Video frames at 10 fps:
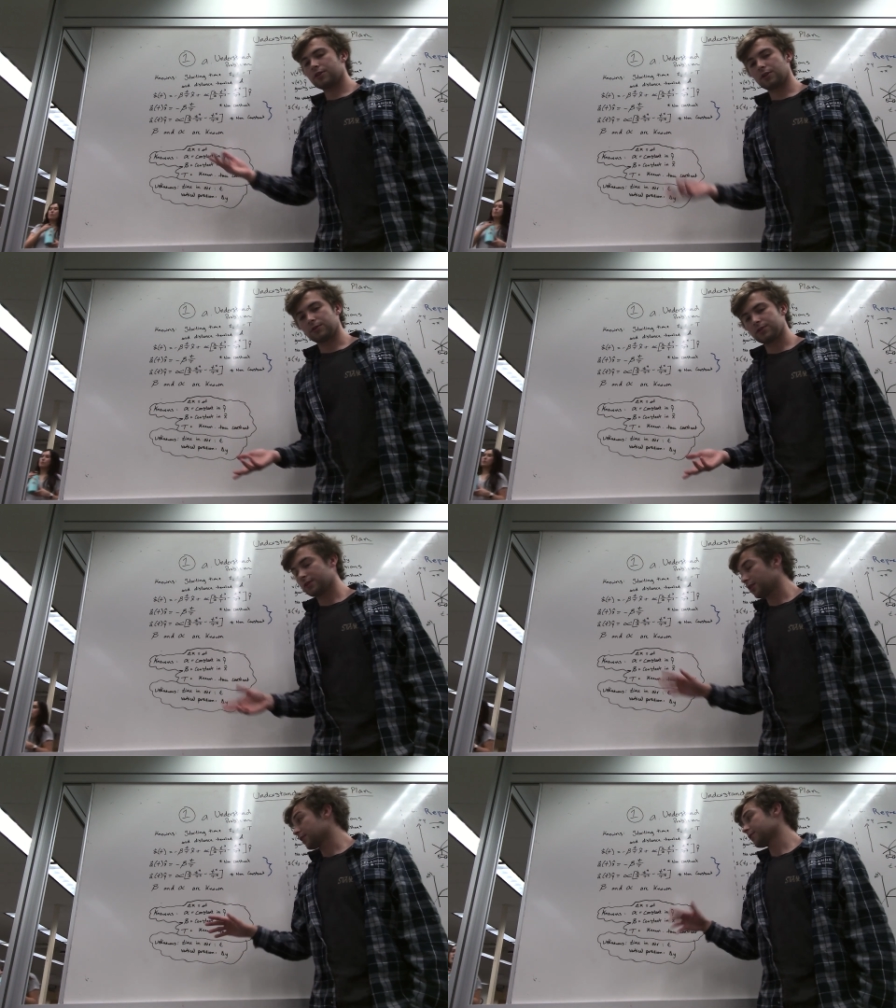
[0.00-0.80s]
knowns
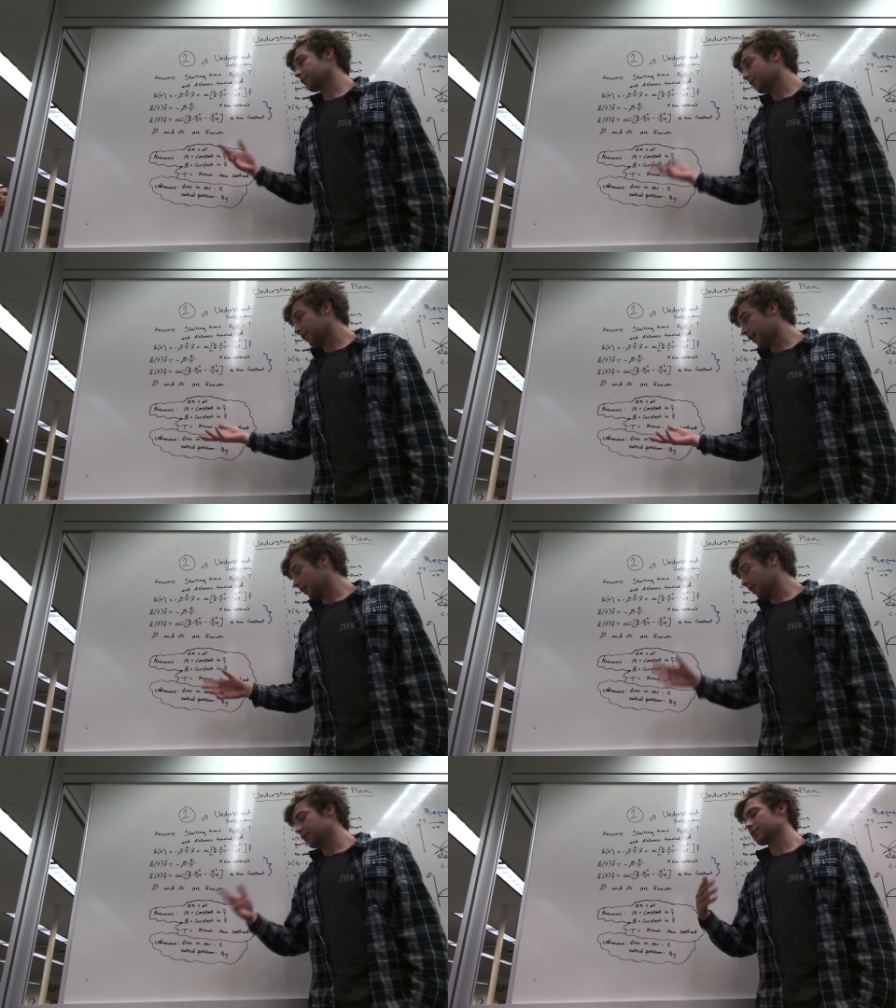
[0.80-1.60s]
in
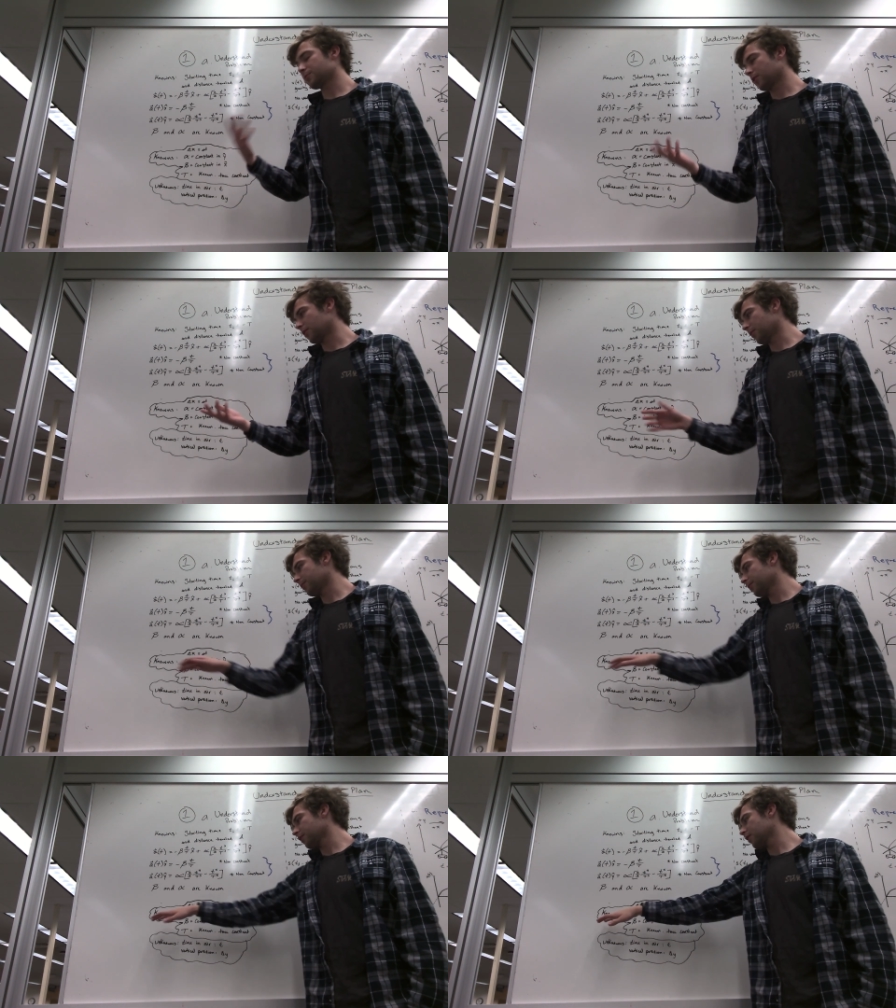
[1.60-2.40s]
this problem
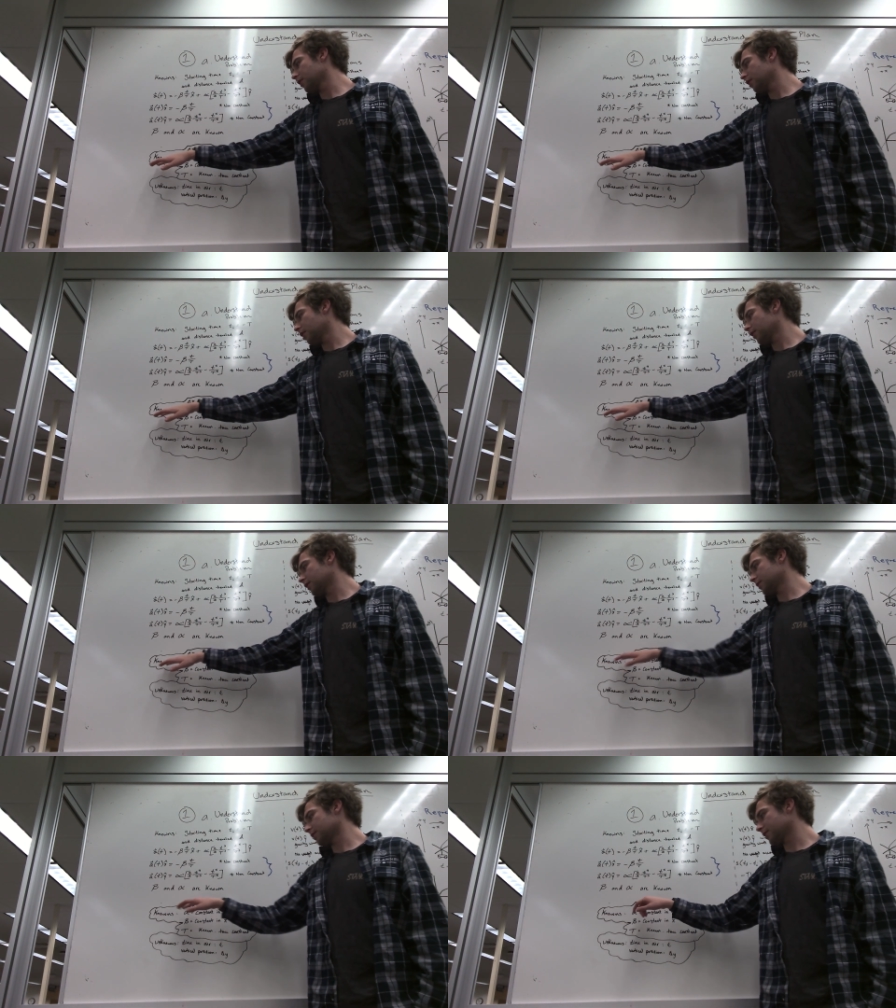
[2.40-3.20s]

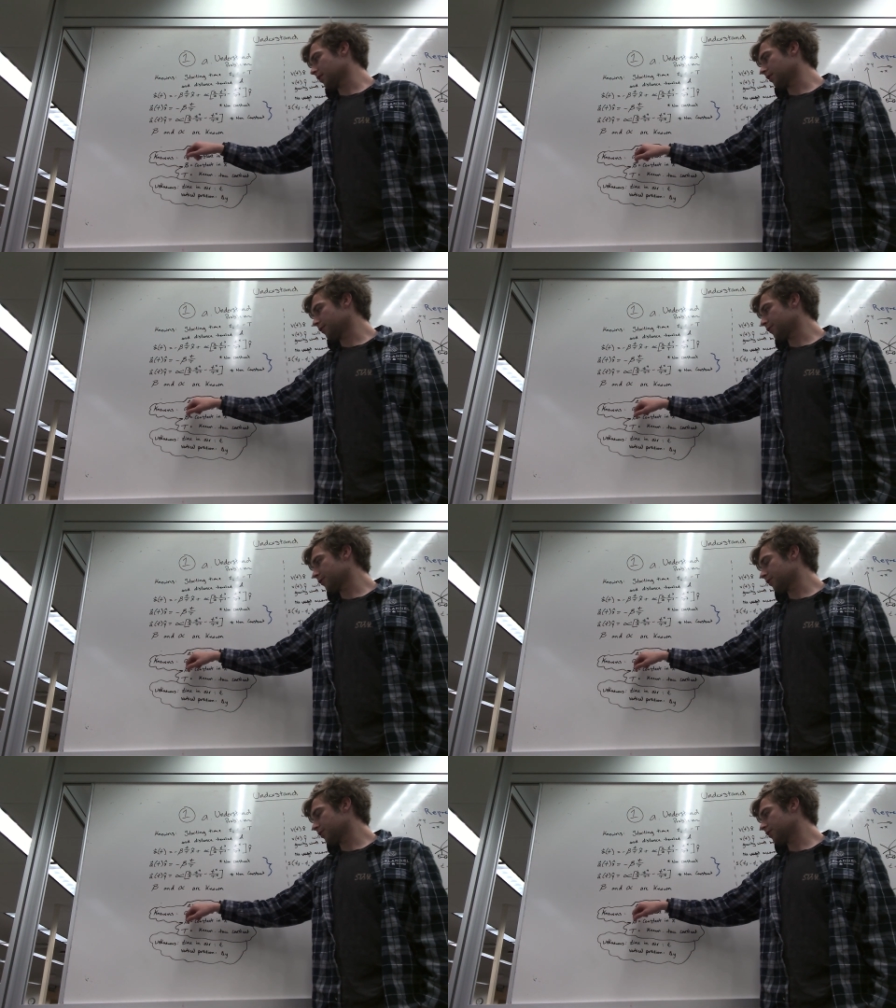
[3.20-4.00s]
consists of
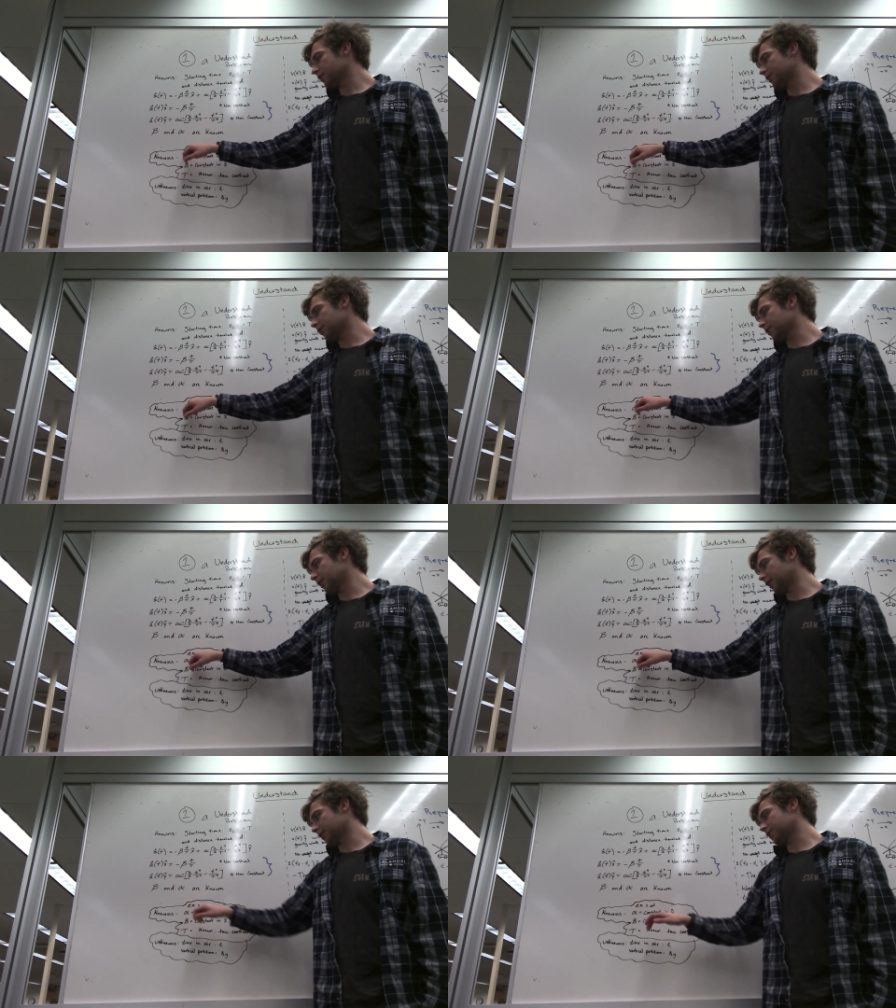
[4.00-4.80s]

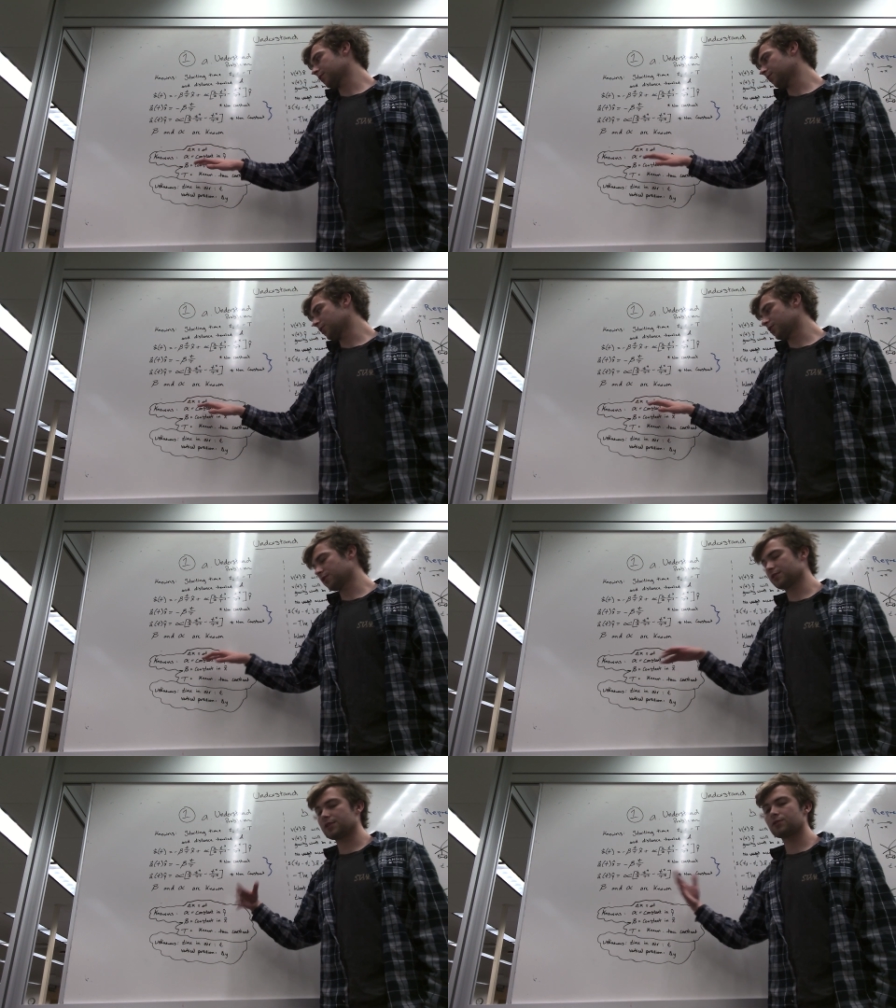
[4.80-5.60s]
delta x, which
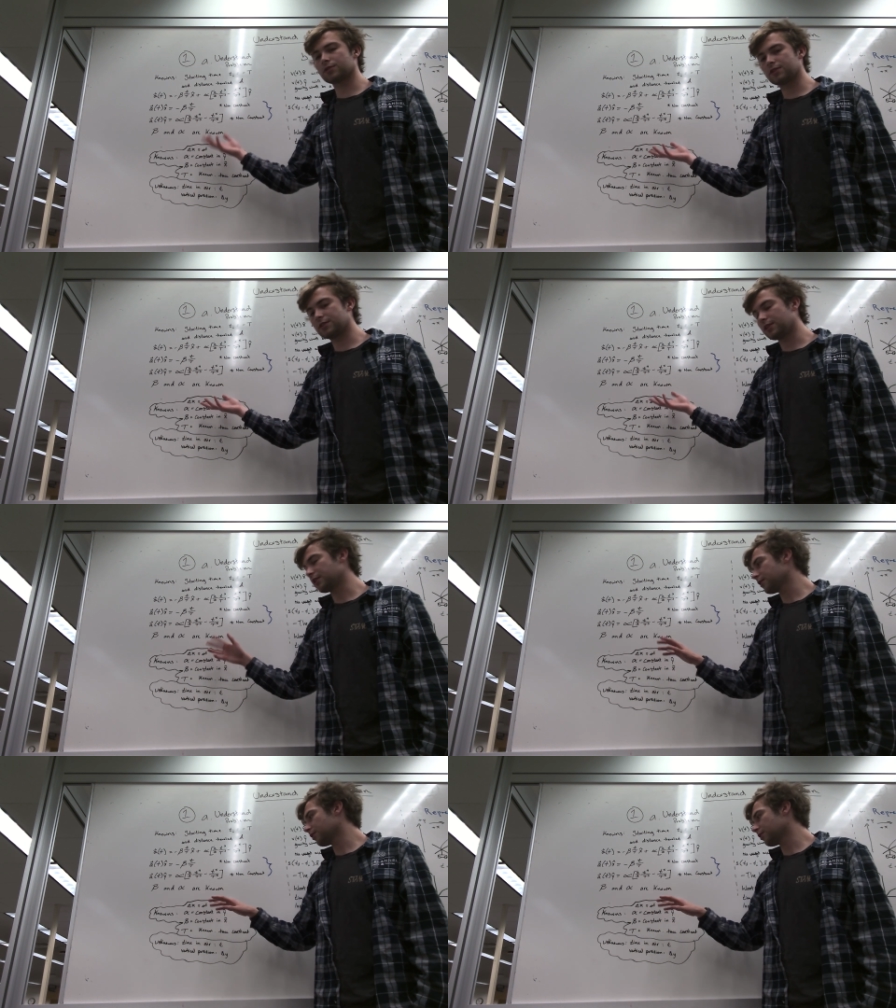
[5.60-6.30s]
is equal to d,